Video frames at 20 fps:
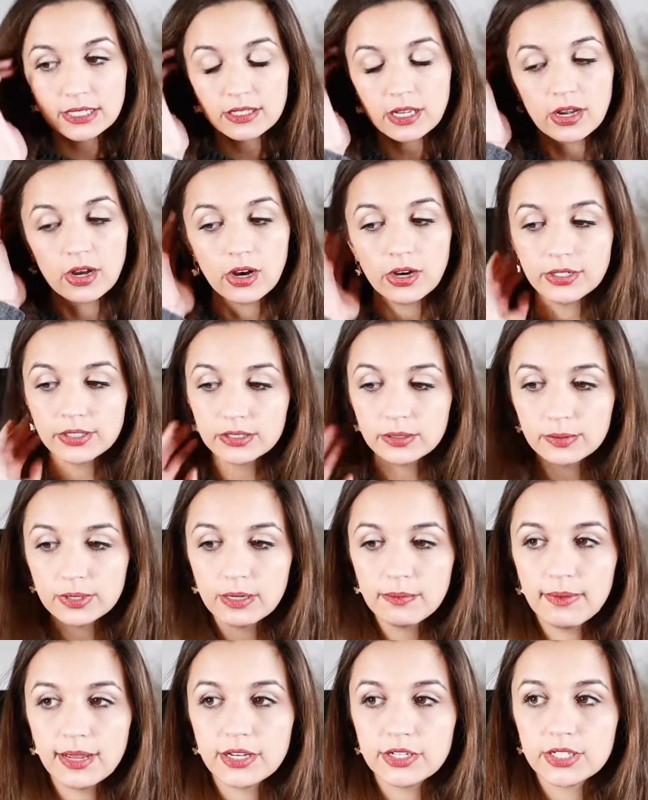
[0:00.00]
I also want
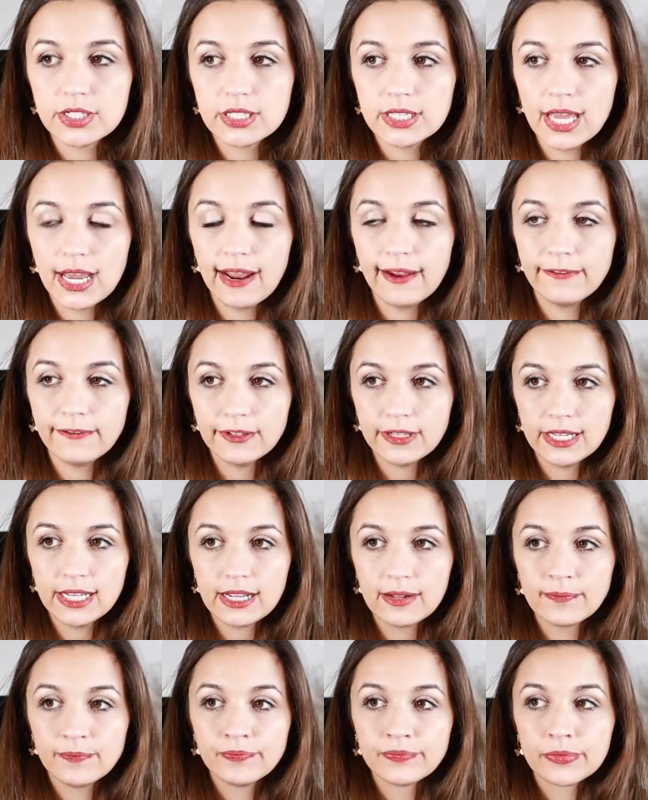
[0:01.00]
to mention that I feel like